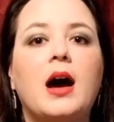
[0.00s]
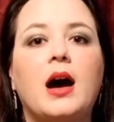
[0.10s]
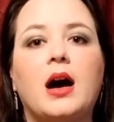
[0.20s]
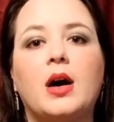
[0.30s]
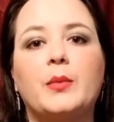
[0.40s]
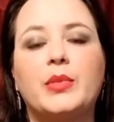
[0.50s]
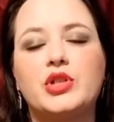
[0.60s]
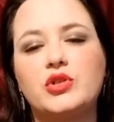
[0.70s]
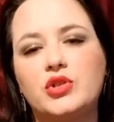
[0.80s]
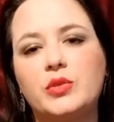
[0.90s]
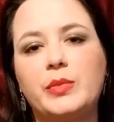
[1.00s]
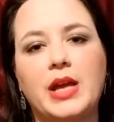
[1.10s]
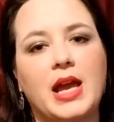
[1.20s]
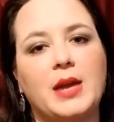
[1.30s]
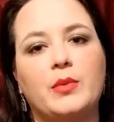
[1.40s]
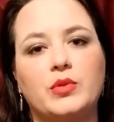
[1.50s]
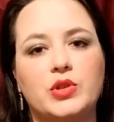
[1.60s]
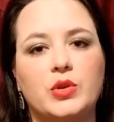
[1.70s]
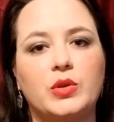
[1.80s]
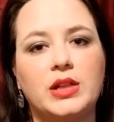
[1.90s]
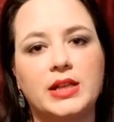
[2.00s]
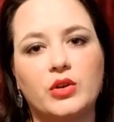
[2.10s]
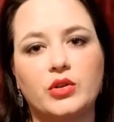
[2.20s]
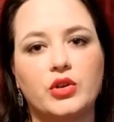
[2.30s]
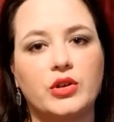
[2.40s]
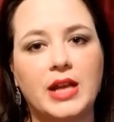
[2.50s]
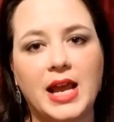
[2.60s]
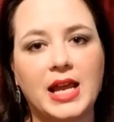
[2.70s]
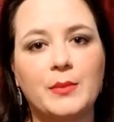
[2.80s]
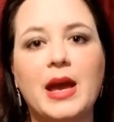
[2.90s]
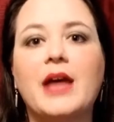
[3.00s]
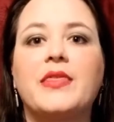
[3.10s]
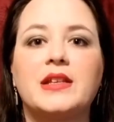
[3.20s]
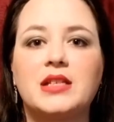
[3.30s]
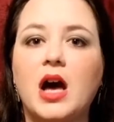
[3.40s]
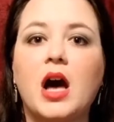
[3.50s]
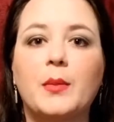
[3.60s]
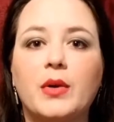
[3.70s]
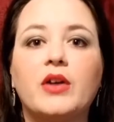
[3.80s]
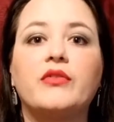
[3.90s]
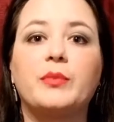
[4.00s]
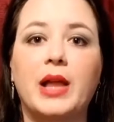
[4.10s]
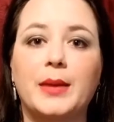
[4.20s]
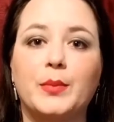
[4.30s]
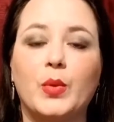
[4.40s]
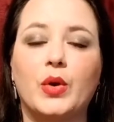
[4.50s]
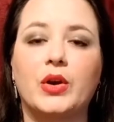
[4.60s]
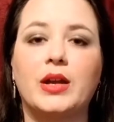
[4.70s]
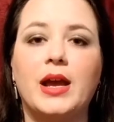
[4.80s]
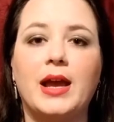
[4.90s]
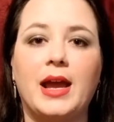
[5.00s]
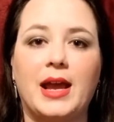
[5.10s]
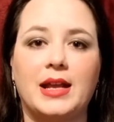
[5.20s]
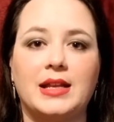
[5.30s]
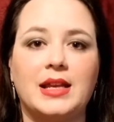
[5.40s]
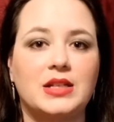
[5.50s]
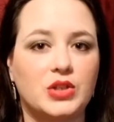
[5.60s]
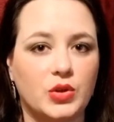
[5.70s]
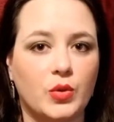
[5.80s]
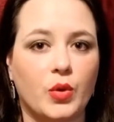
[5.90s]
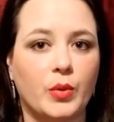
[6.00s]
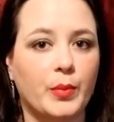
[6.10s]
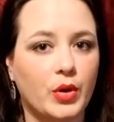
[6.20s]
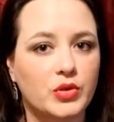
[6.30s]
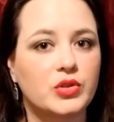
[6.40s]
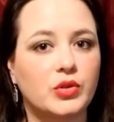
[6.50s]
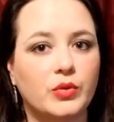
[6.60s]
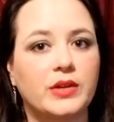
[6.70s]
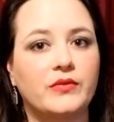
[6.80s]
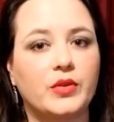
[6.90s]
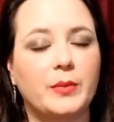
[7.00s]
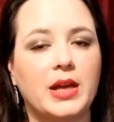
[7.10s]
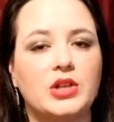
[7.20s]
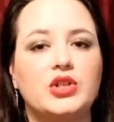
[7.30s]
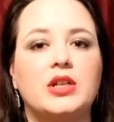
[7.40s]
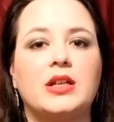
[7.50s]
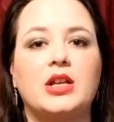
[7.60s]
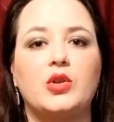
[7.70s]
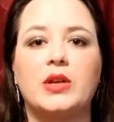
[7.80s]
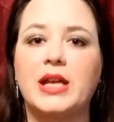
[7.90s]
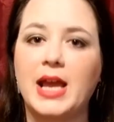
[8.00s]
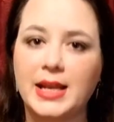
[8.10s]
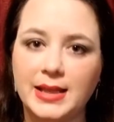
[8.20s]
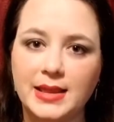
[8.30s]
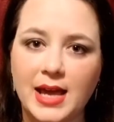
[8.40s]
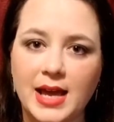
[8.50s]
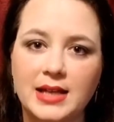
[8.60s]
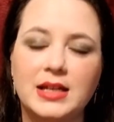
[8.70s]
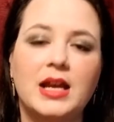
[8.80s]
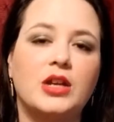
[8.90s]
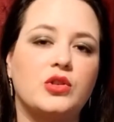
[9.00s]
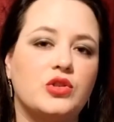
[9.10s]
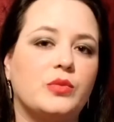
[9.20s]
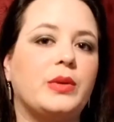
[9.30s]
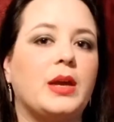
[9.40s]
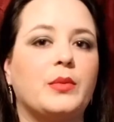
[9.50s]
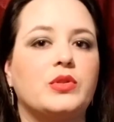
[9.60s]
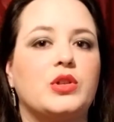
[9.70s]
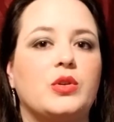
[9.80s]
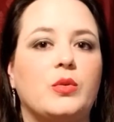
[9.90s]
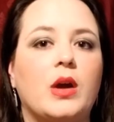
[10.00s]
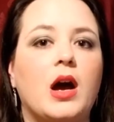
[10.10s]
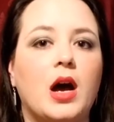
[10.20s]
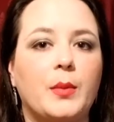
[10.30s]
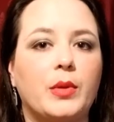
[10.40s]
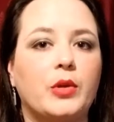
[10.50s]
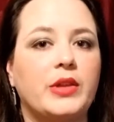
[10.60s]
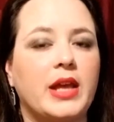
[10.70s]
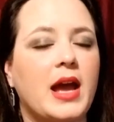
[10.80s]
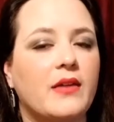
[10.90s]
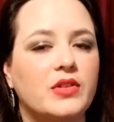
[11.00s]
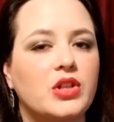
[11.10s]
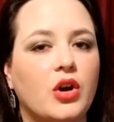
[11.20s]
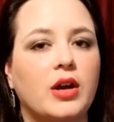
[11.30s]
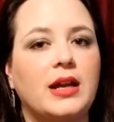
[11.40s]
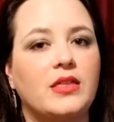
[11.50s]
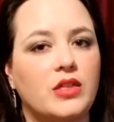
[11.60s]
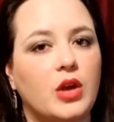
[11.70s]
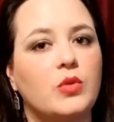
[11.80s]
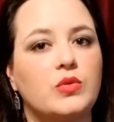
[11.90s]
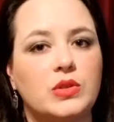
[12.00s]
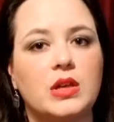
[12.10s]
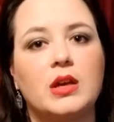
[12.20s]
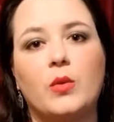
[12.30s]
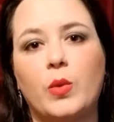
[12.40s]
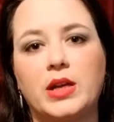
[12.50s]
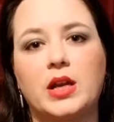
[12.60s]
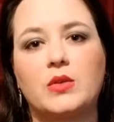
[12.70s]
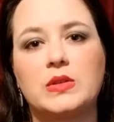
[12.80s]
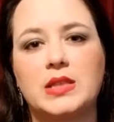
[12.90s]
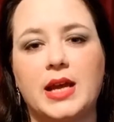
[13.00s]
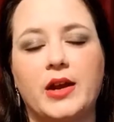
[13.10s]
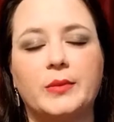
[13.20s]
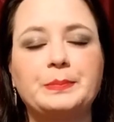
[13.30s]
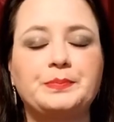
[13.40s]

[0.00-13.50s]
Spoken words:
But you should be able to click on your name at the top of Blackboard and get to your personal information, and you can edit that. You should be able to upload the avatar in those windows there.